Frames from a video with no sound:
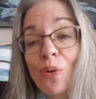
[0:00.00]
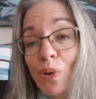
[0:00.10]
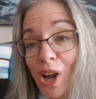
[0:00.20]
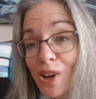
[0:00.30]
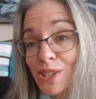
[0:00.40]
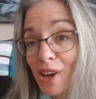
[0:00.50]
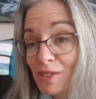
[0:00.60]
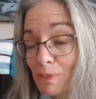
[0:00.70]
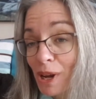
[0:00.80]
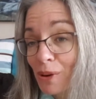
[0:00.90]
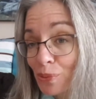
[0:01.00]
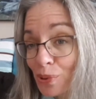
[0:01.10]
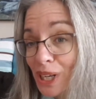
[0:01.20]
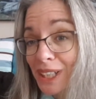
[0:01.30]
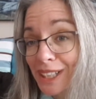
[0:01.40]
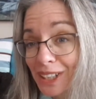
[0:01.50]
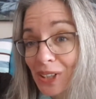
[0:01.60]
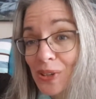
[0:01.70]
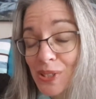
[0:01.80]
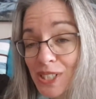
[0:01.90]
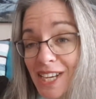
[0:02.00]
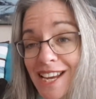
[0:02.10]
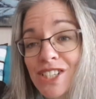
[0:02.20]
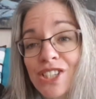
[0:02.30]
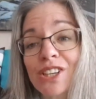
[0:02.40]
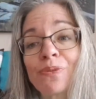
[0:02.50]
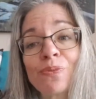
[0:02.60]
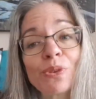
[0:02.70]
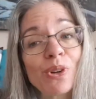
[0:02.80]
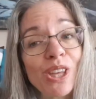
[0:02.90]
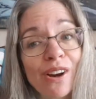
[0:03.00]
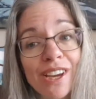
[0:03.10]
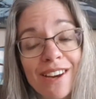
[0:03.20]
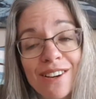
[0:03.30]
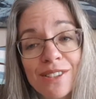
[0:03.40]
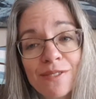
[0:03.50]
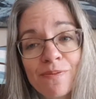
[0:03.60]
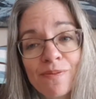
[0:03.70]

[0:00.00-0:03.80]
We also have to pay really close attention with our ears.